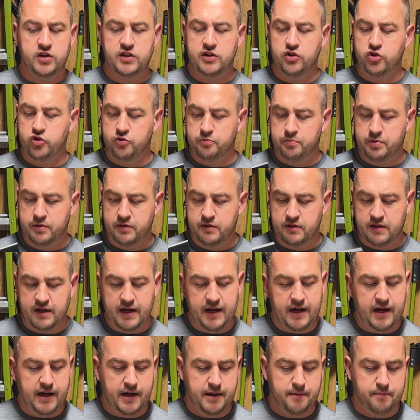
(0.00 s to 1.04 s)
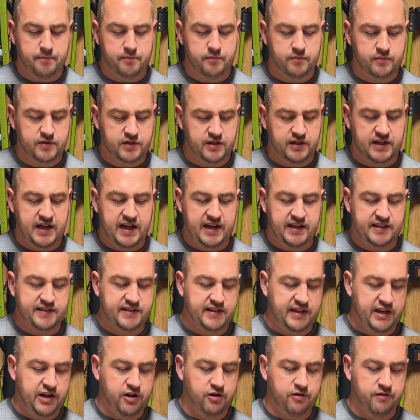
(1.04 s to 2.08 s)
and loop, um, to kind of
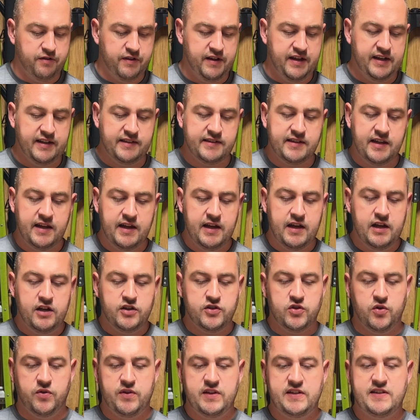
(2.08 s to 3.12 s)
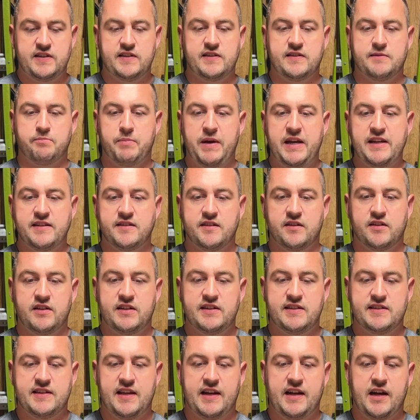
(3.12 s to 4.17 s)
secure things. So this is basically
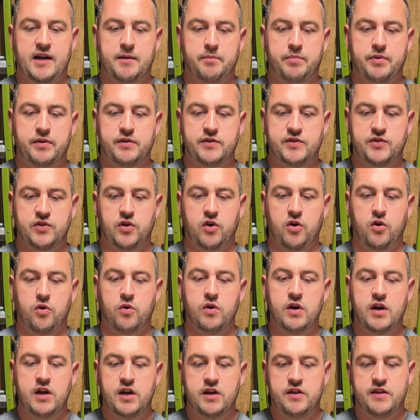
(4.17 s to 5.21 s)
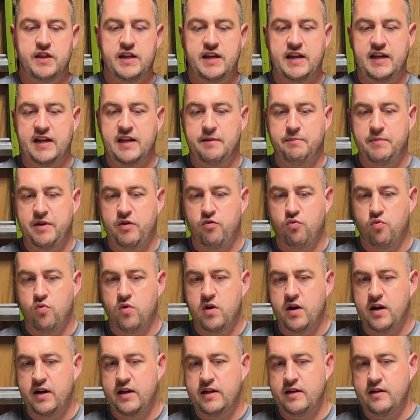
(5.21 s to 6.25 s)
set up so that it can be
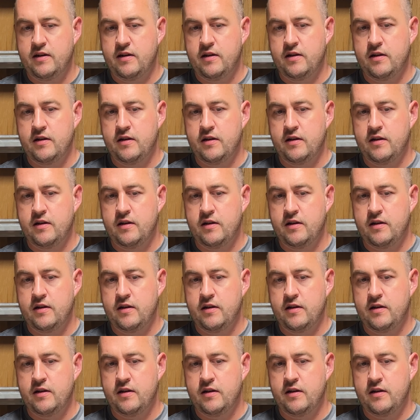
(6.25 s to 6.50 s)
run.